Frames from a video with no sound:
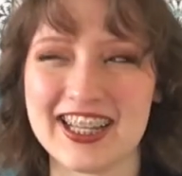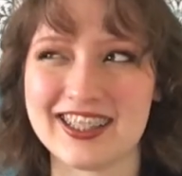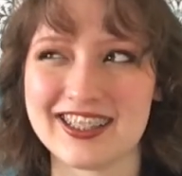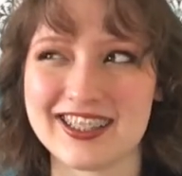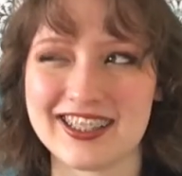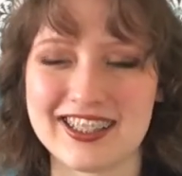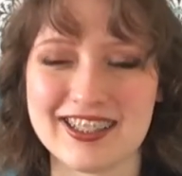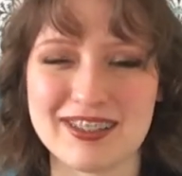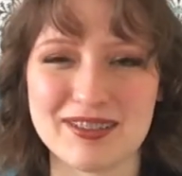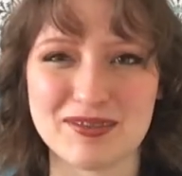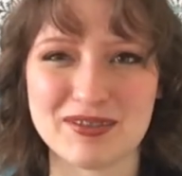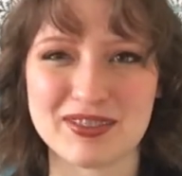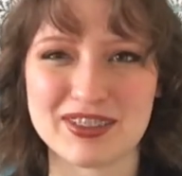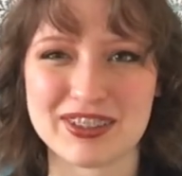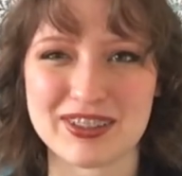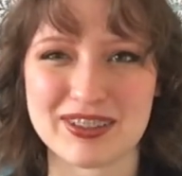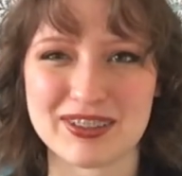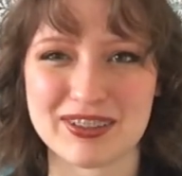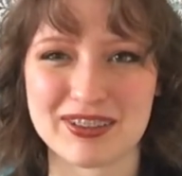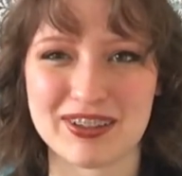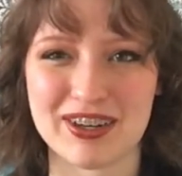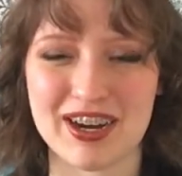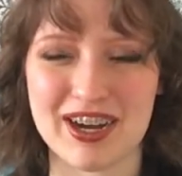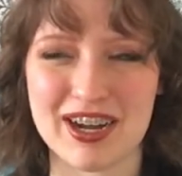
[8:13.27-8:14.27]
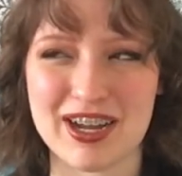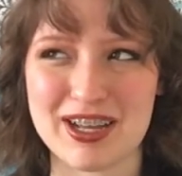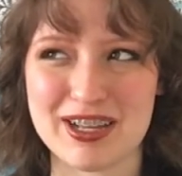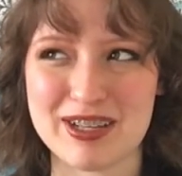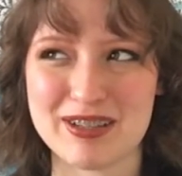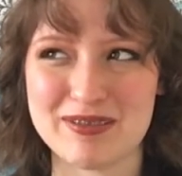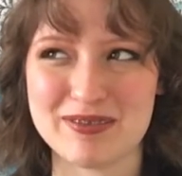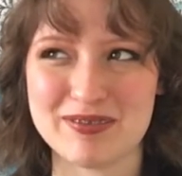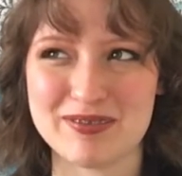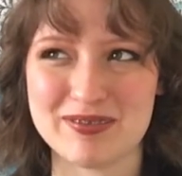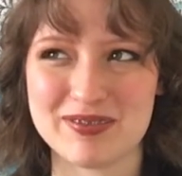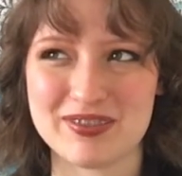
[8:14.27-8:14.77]
that even a
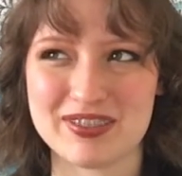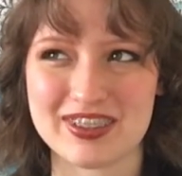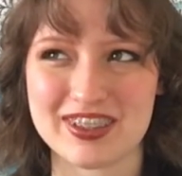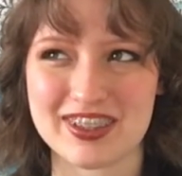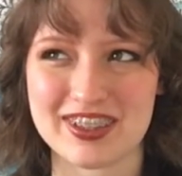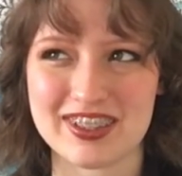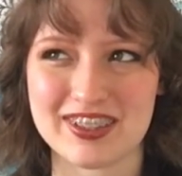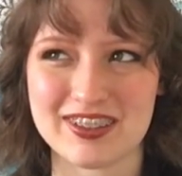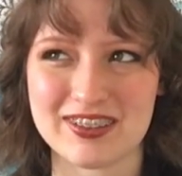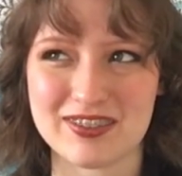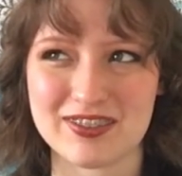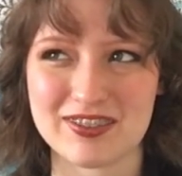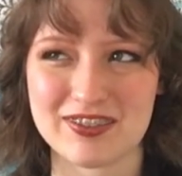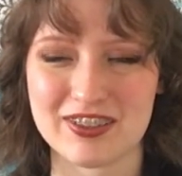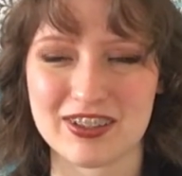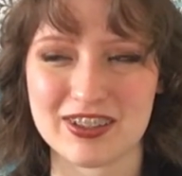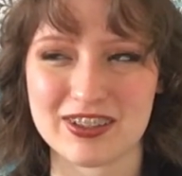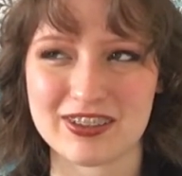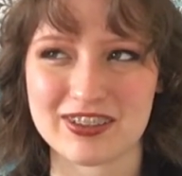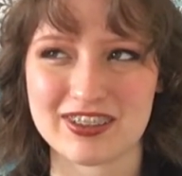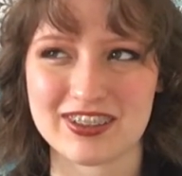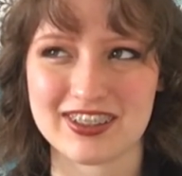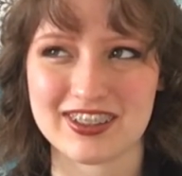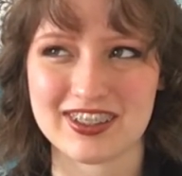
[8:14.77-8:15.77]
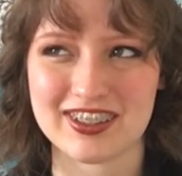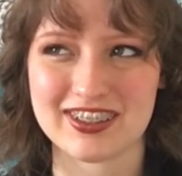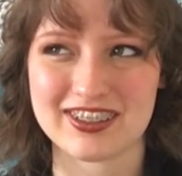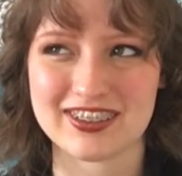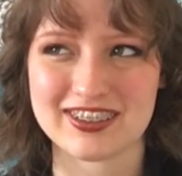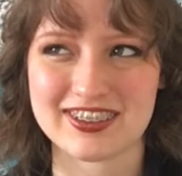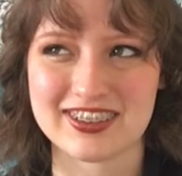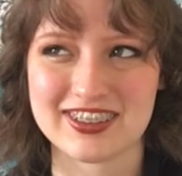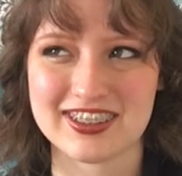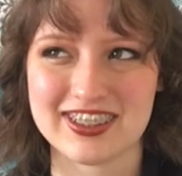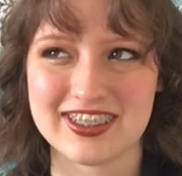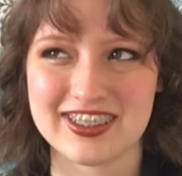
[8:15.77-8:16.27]
crime? Federal
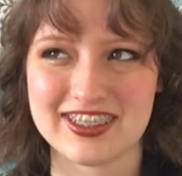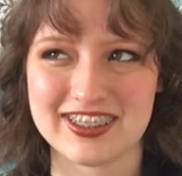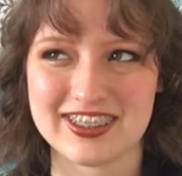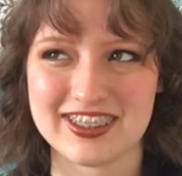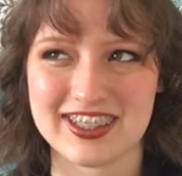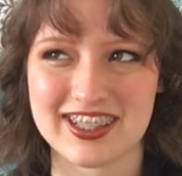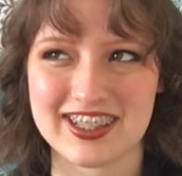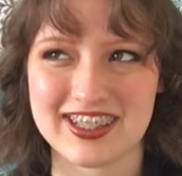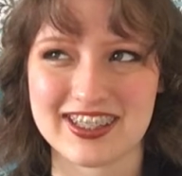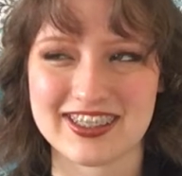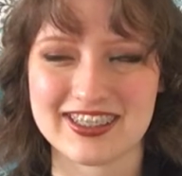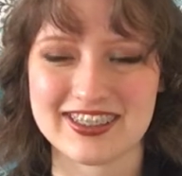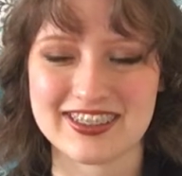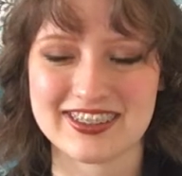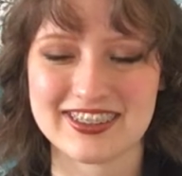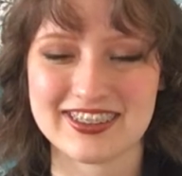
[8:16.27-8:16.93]
larceny? Is that?